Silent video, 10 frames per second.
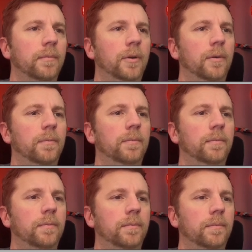No.
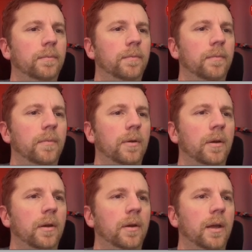
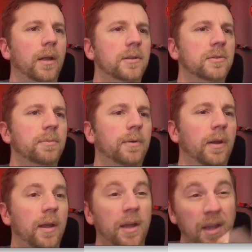Okay, it's
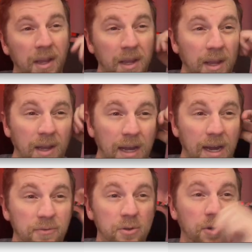
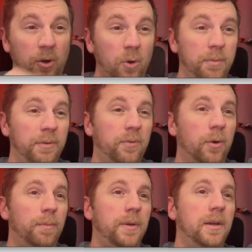after O and
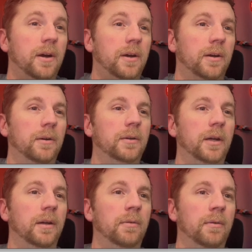before PR.
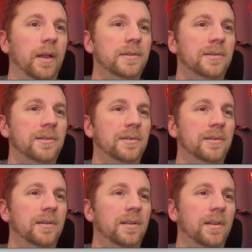Okay, well that's
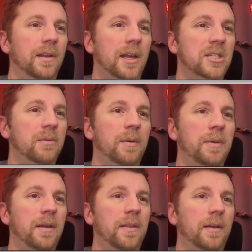has to be
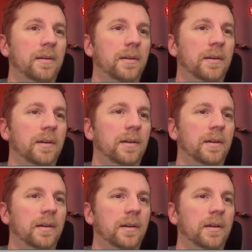P then.
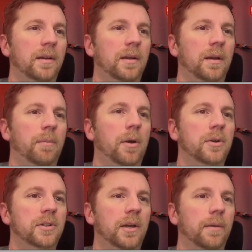
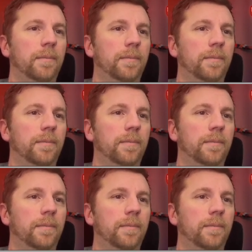Part time.